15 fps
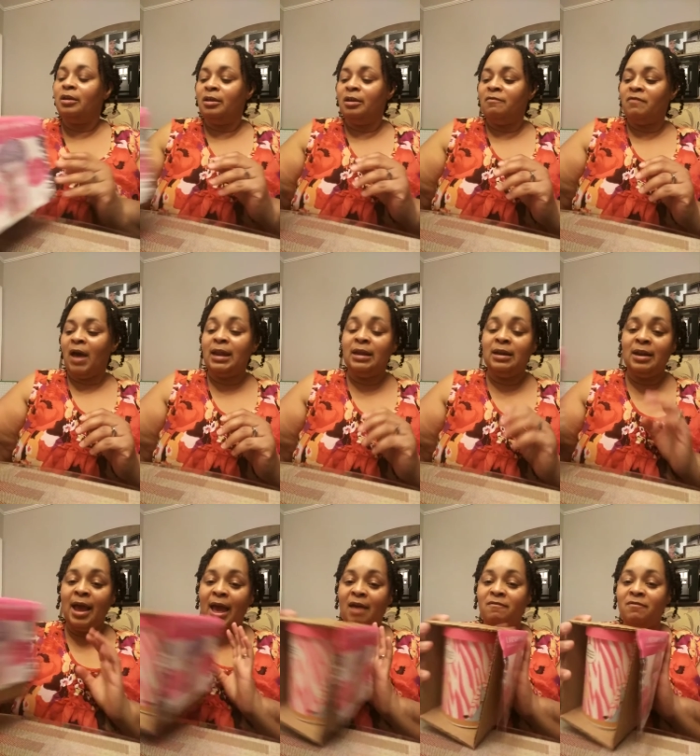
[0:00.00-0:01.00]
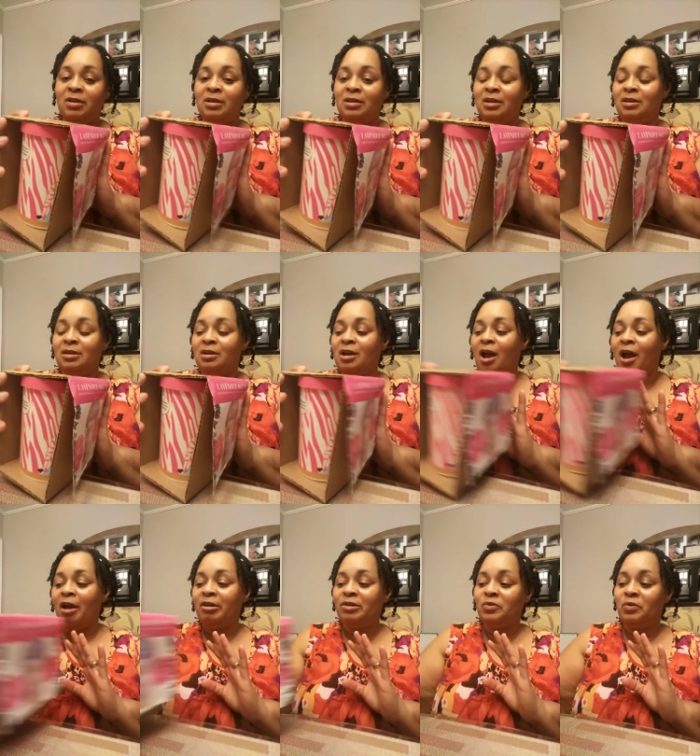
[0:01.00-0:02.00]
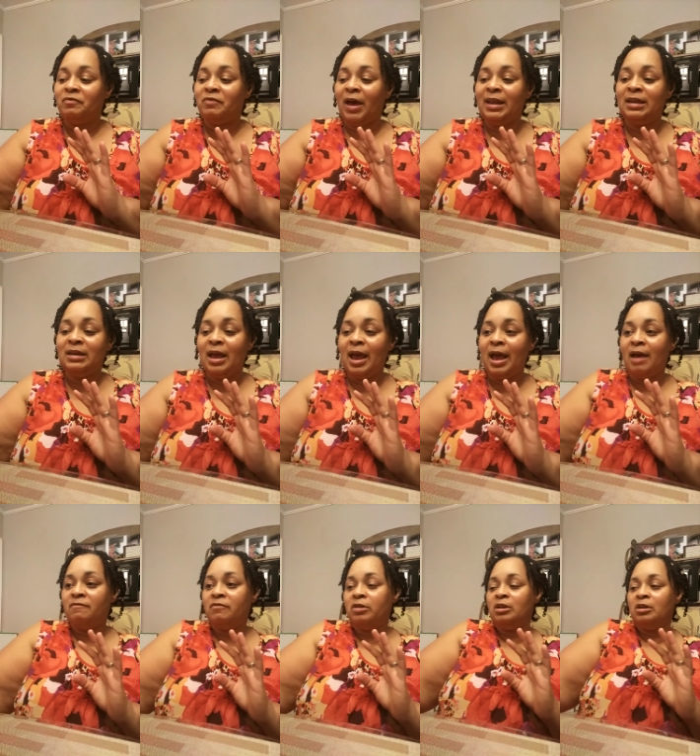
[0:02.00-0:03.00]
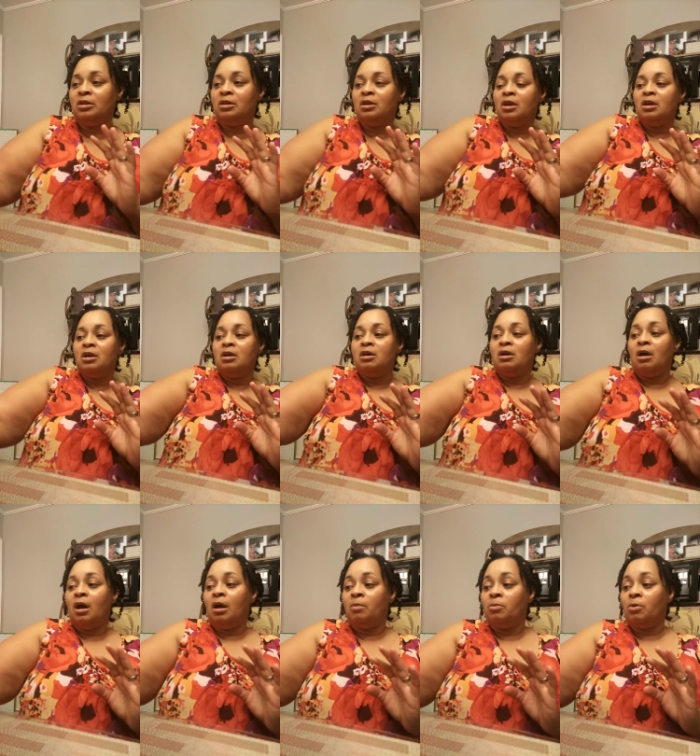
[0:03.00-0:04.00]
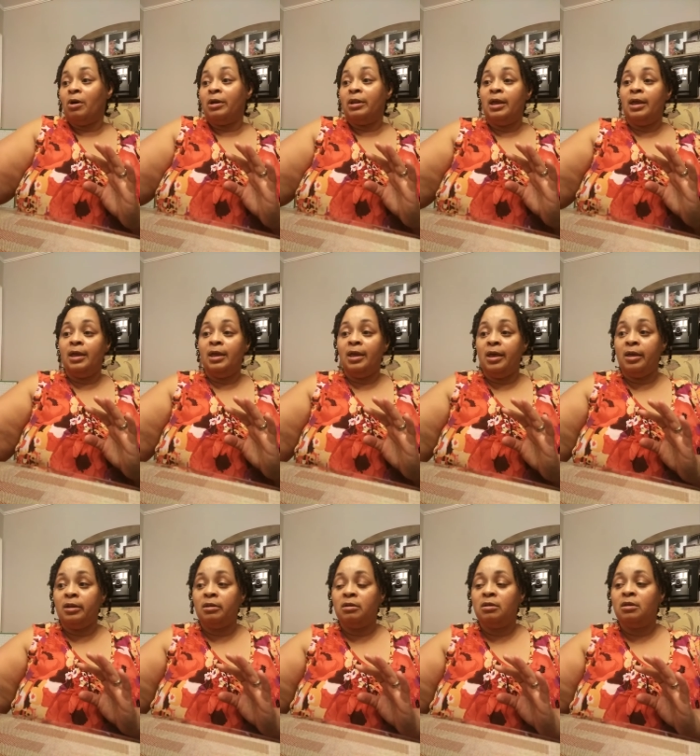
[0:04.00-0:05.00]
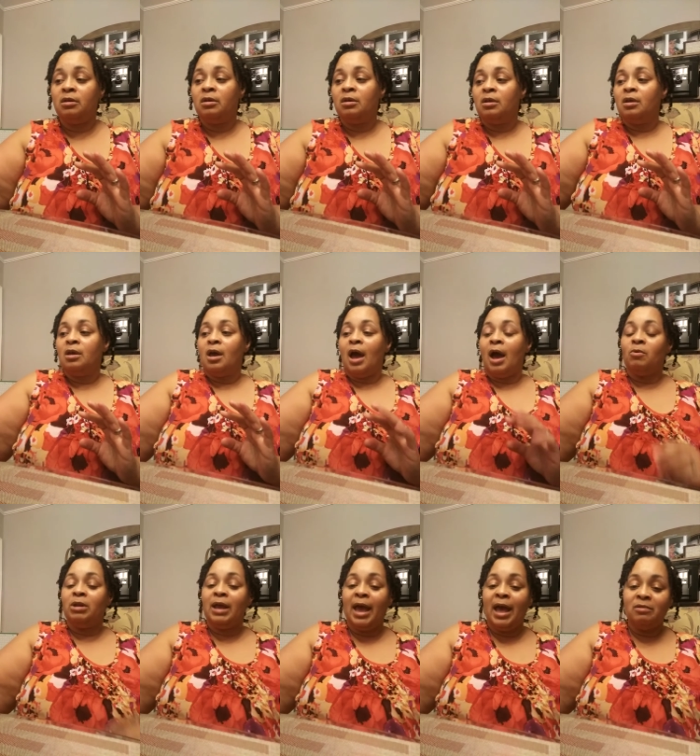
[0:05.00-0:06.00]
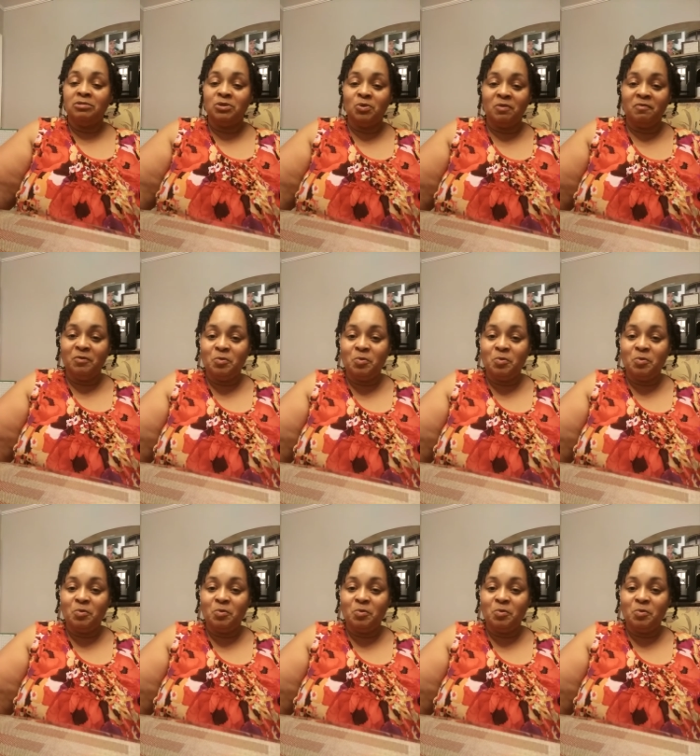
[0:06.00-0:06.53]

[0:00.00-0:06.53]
if I didn't have it in the carton or if I didn't have any um, on hand, I would have to, if you